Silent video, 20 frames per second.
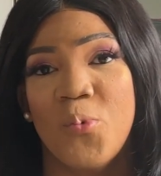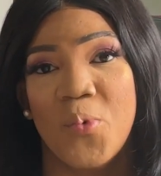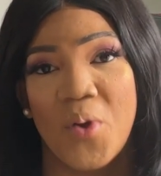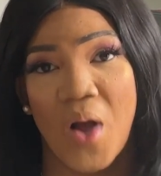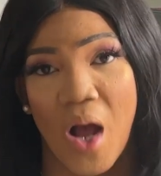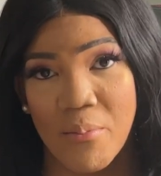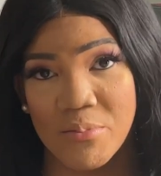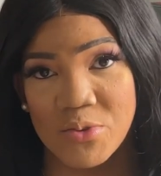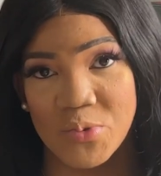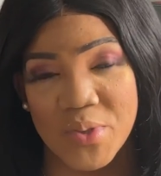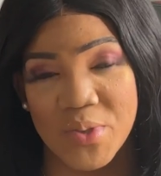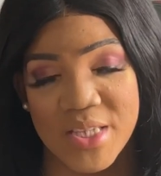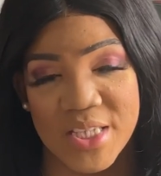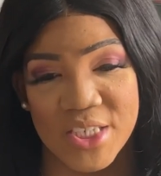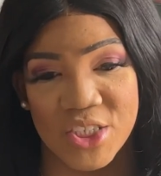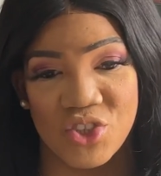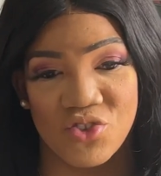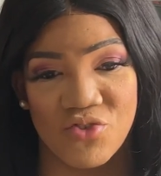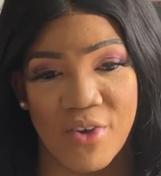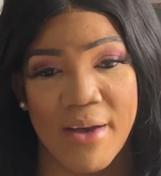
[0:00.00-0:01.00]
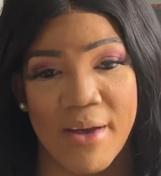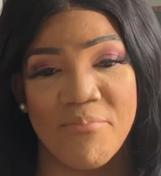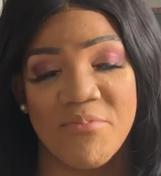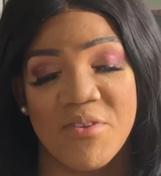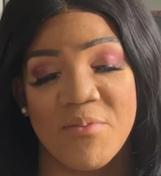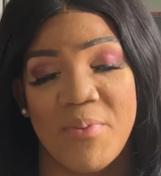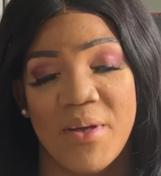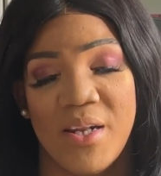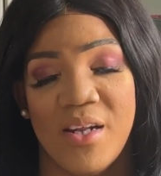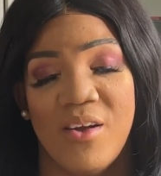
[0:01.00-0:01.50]
Comes with a strap
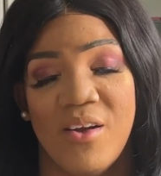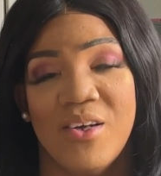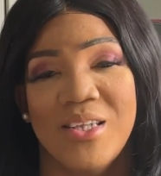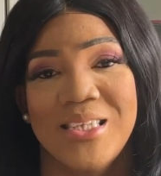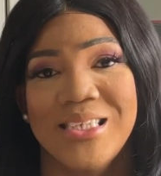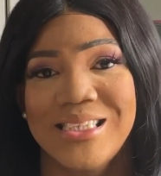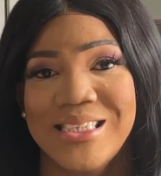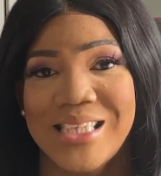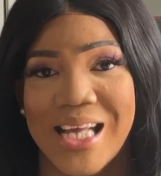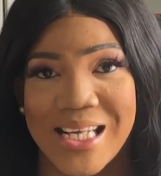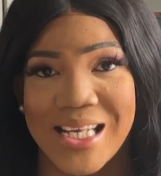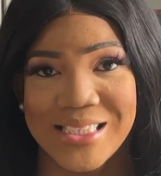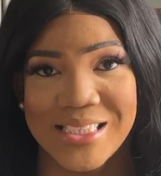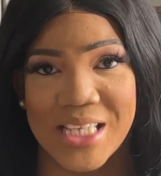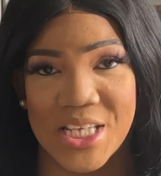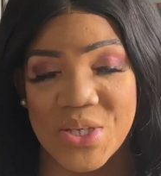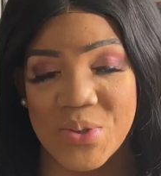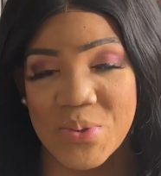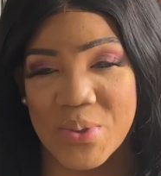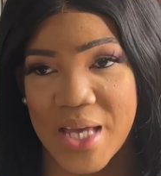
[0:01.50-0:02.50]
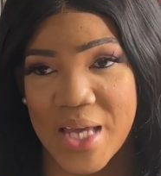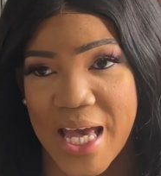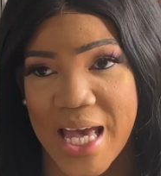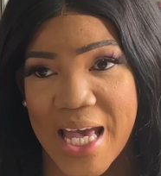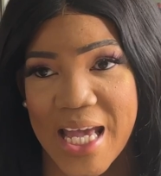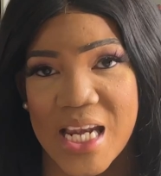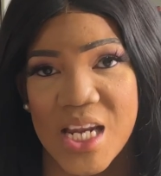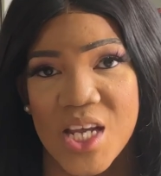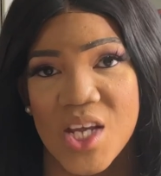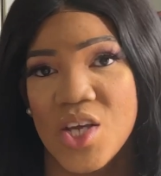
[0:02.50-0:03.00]
depending on the size that you
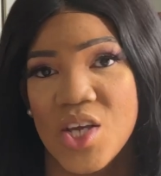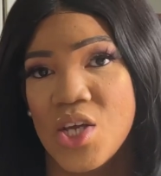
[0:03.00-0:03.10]
get.